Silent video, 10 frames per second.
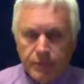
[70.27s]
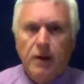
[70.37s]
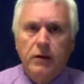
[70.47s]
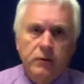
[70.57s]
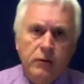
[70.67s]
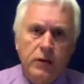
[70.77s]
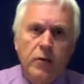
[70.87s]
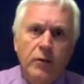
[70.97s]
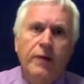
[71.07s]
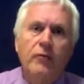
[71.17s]
And so now
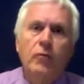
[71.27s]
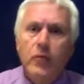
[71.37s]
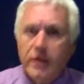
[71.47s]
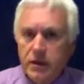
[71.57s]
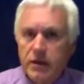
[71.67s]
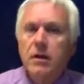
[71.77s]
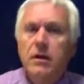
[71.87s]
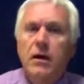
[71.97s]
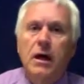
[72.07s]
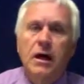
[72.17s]
we have a written
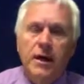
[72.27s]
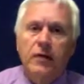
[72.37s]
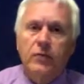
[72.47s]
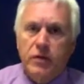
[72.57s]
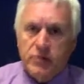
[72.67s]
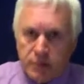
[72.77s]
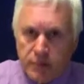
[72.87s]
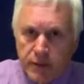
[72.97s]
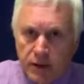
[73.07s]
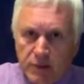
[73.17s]
California
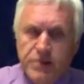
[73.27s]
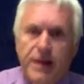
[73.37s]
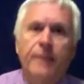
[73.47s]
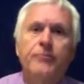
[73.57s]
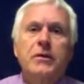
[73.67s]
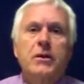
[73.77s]
Supplemental Exam.